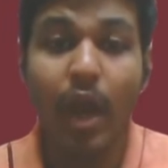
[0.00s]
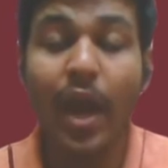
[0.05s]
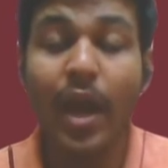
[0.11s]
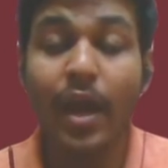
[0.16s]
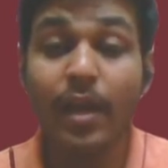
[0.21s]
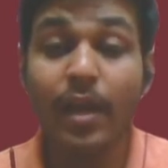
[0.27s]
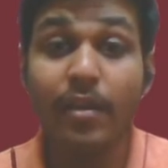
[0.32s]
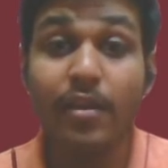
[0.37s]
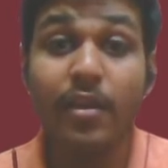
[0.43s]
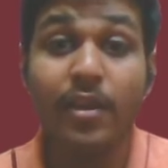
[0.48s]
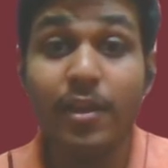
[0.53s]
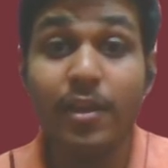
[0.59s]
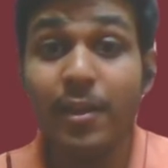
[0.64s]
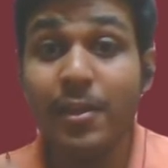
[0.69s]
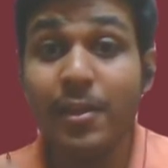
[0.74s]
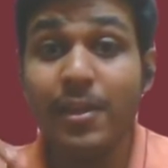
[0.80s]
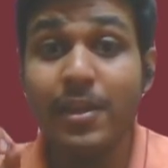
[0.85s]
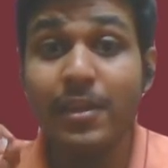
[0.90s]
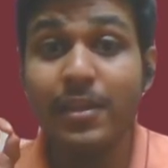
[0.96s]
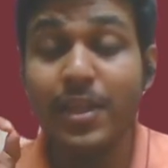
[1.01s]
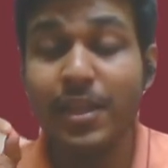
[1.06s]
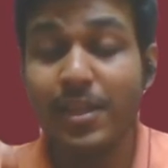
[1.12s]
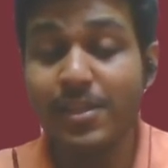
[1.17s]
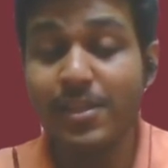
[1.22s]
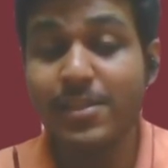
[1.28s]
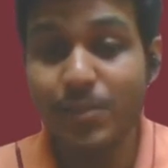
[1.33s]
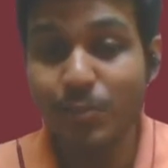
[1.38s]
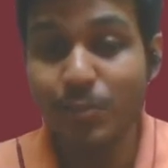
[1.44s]
And there
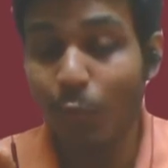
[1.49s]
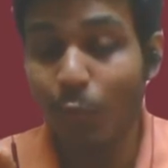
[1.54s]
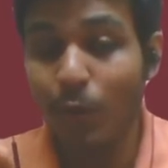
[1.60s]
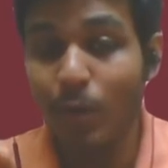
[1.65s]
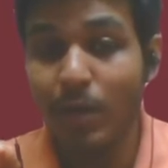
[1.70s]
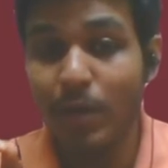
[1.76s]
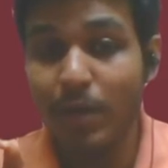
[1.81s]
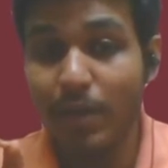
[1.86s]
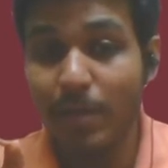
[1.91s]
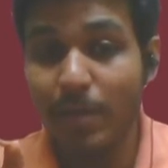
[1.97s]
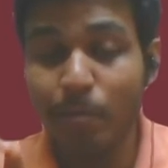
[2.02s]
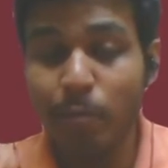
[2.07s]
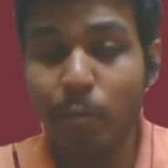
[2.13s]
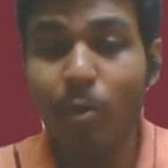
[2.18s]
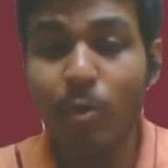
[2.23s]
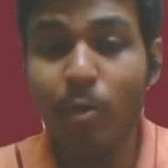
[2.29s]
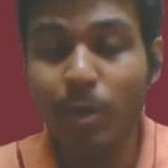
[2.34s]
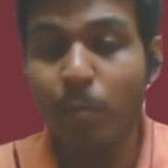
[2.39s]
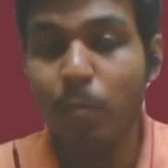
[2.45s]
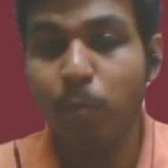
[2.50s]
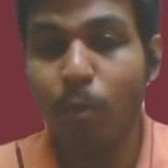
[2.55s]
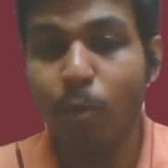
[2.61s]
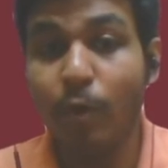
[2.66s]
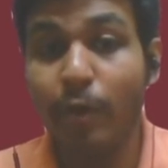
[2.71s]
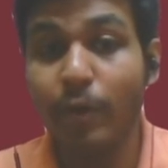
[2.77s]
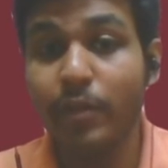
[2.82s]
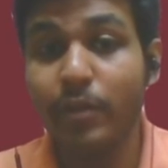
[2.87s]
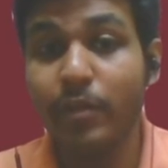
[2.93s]
is one important
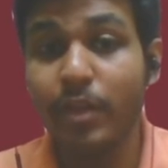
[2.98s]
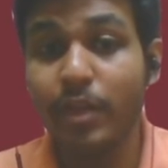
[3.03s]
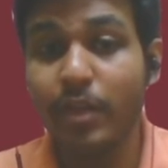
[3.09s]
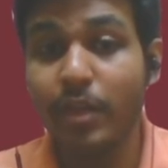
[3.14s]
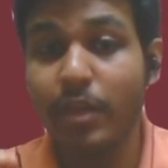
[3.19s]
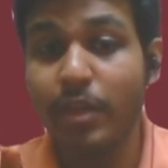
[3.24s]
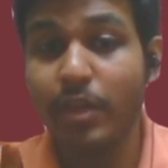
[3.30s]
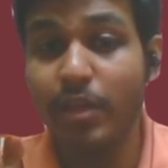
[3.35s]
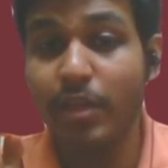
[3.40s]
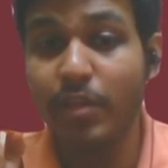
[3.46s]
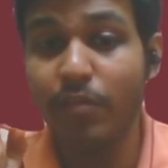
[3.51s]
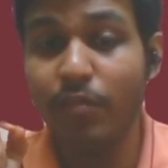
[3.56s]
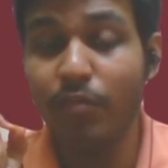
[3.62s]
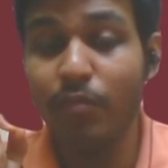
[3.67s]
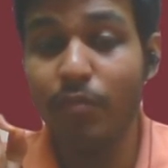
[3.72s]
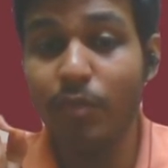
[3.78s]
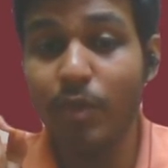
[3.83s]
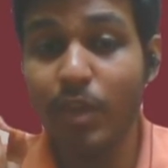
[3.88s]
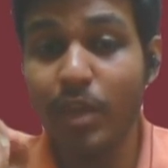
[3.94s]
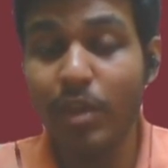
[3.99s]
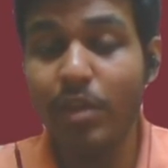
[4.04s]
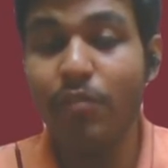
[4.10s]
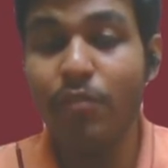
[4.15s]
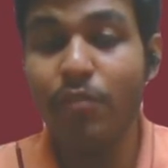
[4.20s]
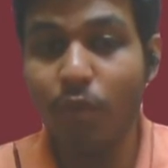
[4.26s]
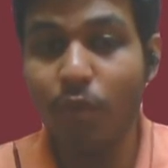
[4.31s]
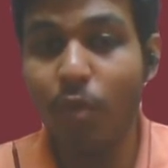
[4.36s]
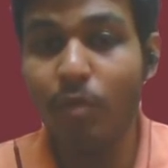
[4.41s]
point that he
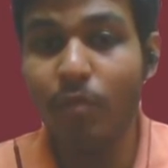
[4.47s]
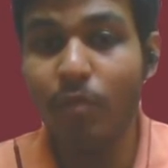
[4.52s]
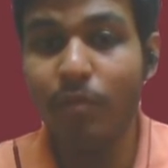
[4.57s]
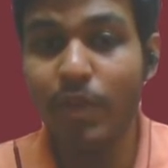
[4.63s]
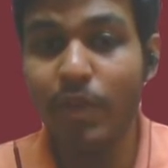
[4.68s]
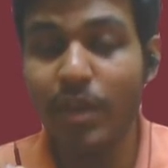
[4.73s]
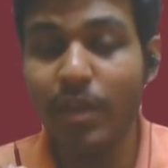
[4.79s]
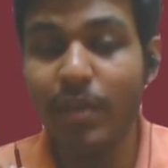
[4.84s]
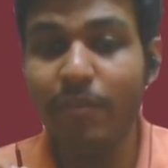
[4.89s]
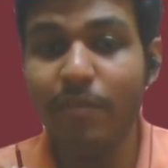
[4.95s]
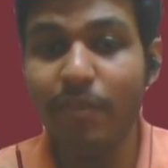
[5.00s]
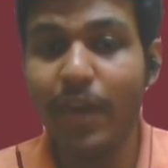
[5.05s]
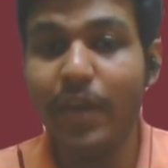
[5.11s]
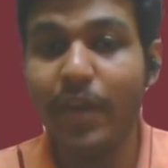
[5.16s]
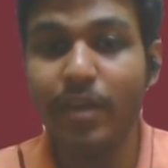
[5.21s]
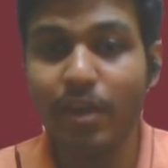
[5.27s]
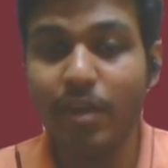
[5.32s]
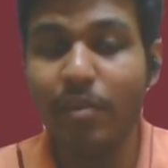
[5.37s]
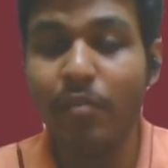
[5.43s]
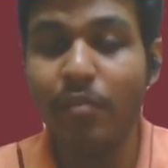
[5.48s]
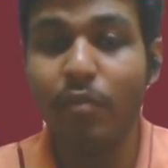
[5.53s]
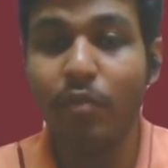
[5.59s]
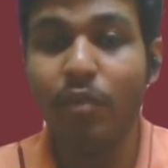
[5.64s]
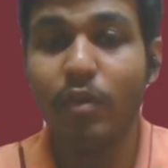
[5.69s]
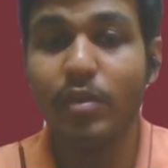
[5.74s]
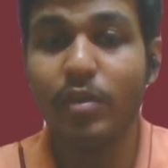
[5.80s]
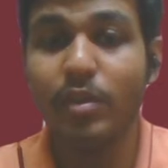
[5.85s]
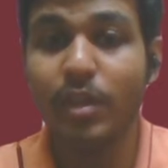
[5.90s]
really found very vital
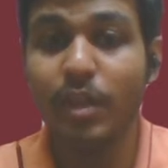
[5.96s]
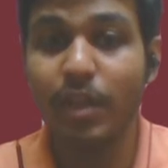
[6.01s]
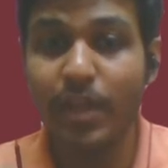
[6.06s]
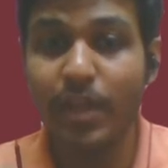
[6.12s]
for